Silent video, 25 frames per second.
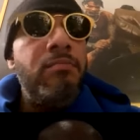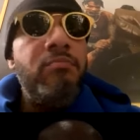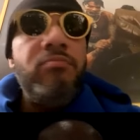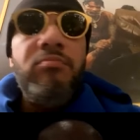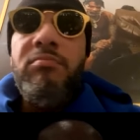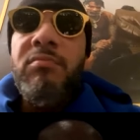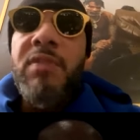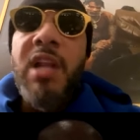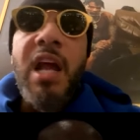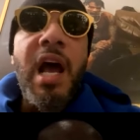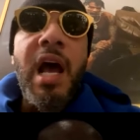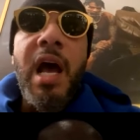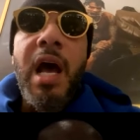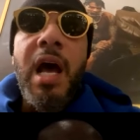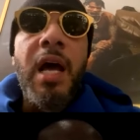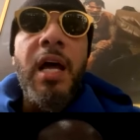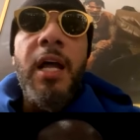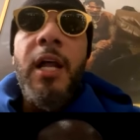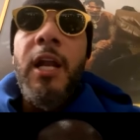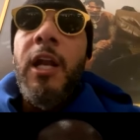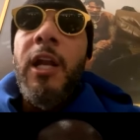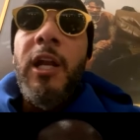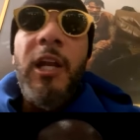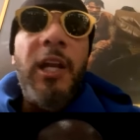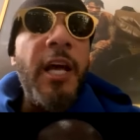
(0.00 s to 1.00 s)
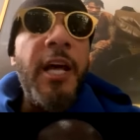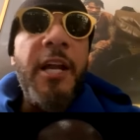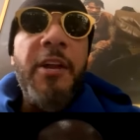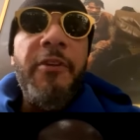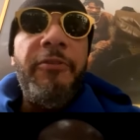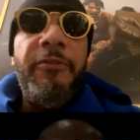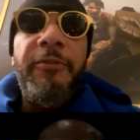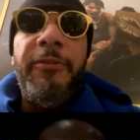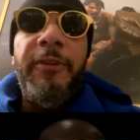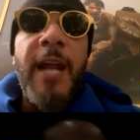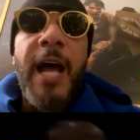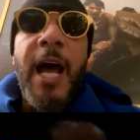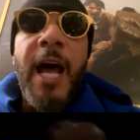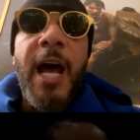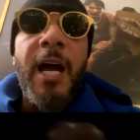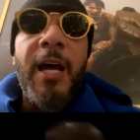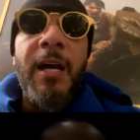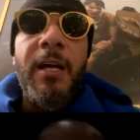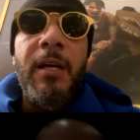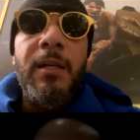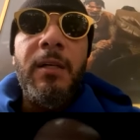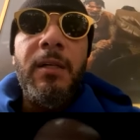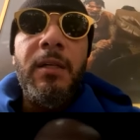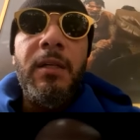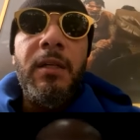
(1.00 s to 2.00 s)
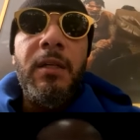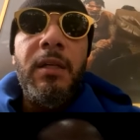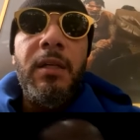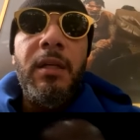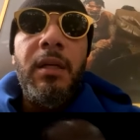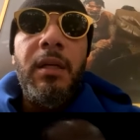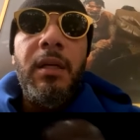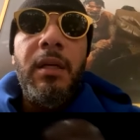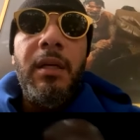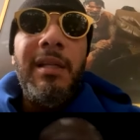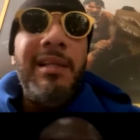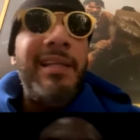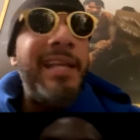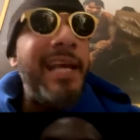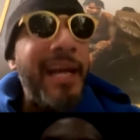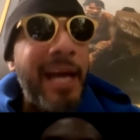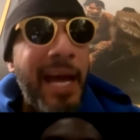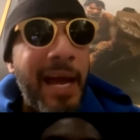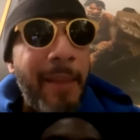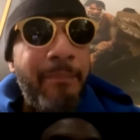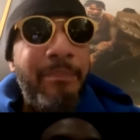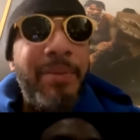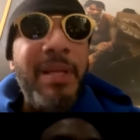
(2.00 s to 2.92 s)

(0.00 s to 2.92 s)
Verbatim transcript: Nah, let it fly. Let they it got go.